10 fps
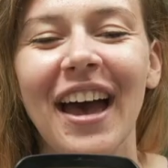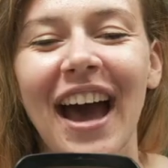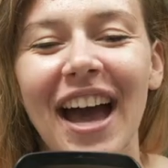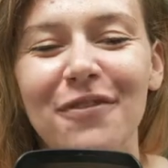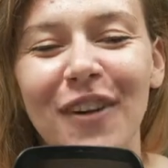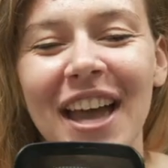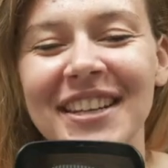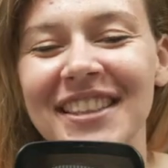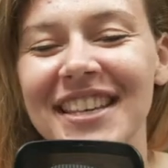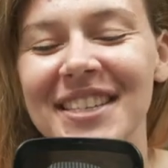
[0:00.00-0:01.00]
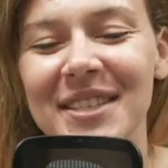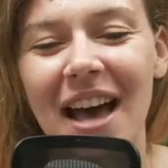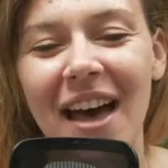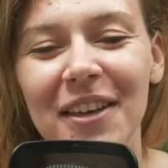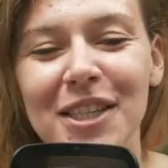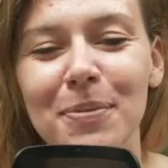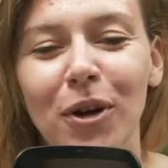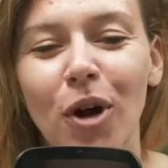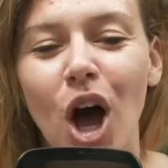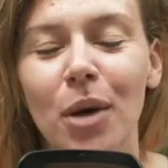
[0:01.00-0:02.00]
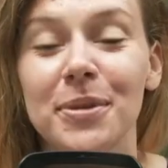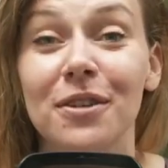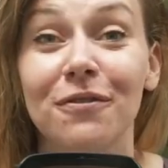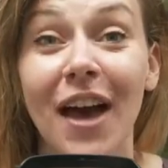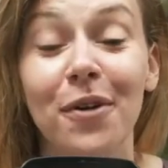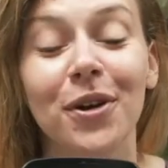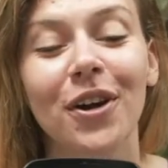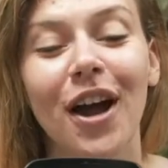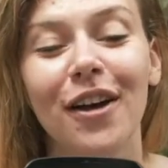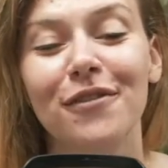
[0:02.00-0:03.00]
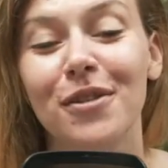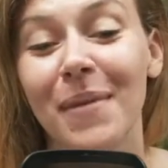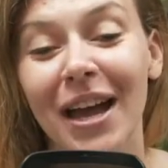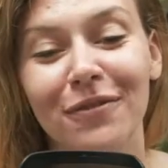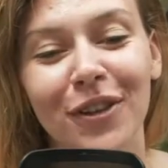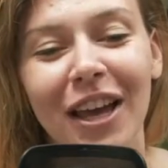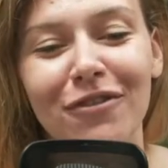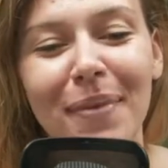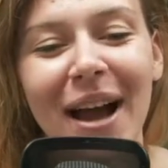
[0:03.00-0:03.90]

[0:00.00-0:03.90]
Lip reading: Hi, friend. This is Alex McRobbs, founder of the Mindful Life